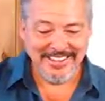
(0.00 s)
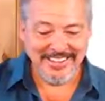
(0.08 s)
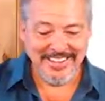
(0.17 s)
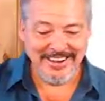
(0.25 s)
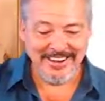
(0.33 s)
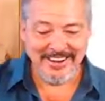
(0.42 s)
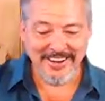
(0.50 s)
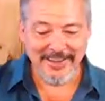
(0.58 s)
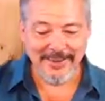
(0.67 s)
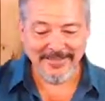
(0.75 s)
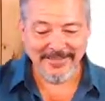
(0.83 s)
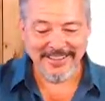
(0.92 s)
There you
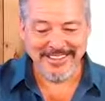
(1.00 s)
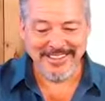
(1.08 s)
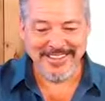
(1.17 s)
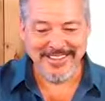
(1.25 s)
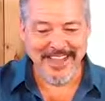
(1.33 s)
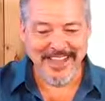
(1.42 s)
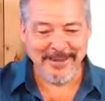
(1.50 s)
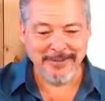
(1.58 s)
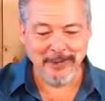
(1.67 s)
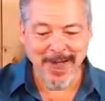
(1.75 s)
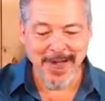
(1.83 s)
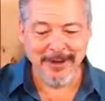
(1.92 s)
go. Yeah.
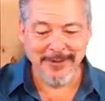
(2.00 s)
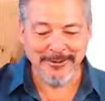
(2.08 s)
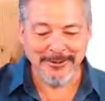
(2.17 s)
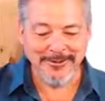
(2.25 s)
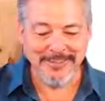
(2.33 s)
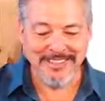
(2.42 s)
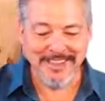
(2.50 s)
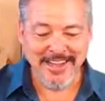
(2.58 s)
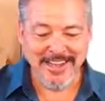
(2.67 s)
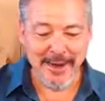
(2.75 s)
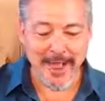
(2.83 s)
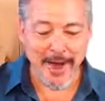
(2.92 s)
Wow.
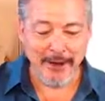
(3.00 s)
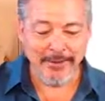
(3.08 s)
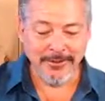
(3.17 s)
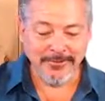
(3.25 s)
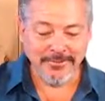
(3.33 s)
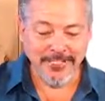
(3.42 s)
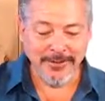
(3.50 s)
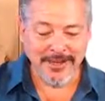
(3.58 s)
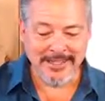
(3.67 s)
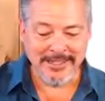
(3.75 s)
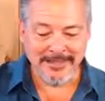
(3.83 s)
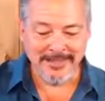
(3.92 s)
I know. It's
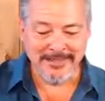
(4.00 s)
crazy.